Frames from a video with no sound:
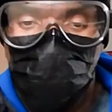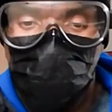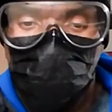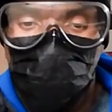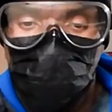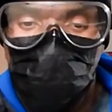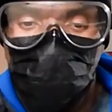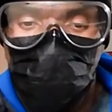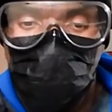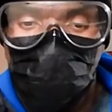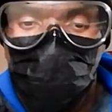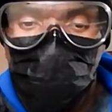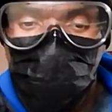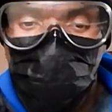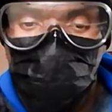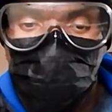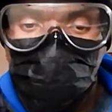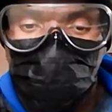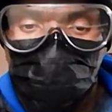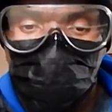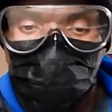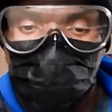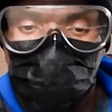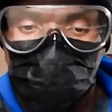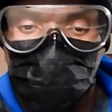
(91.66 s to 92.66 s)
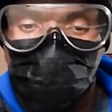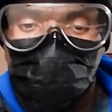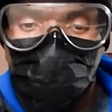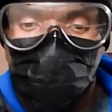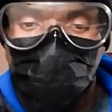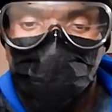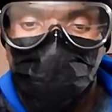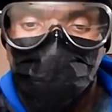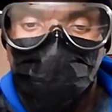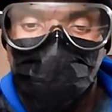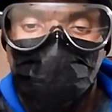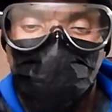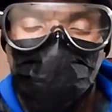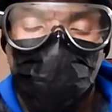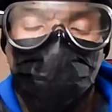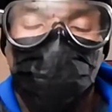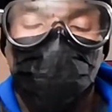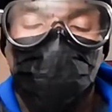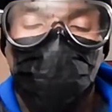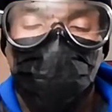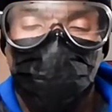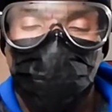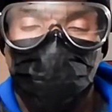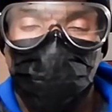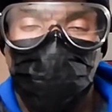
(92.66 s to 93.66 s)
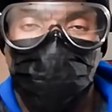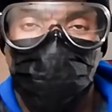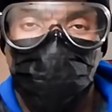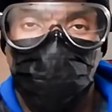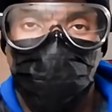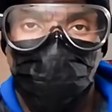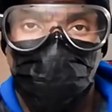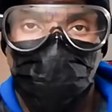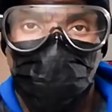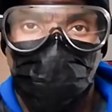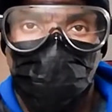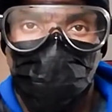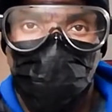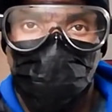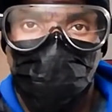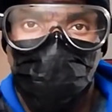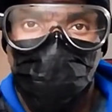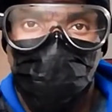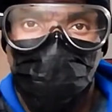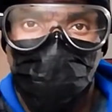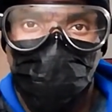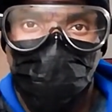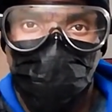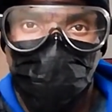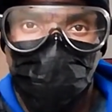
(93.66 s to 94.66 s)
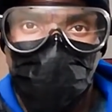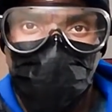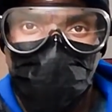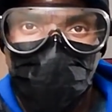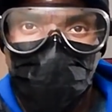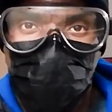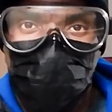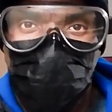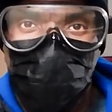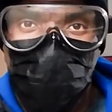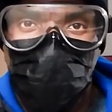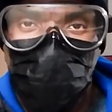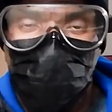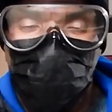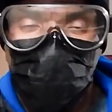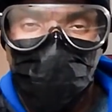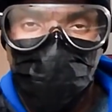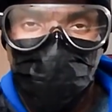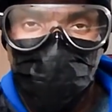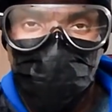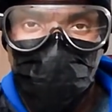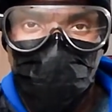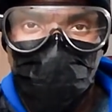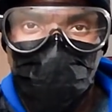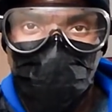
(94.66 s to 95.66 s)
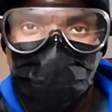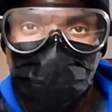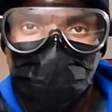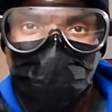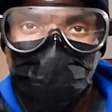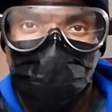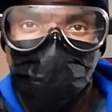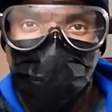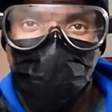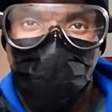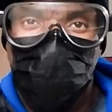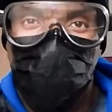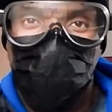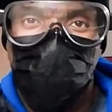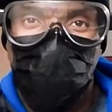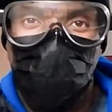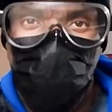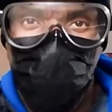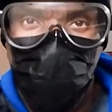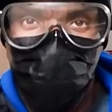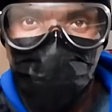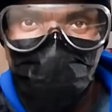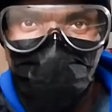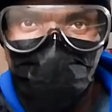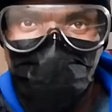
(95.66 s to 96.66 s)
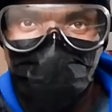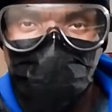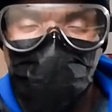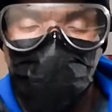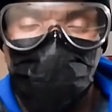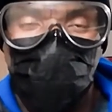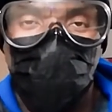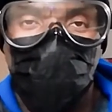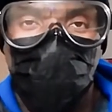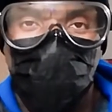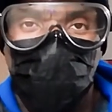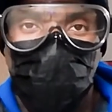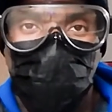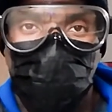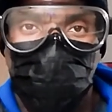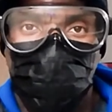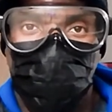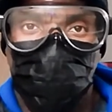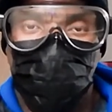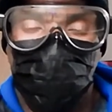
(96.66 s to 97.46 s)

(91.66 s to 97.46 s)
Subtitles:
and who knows when the NBA will carry on again.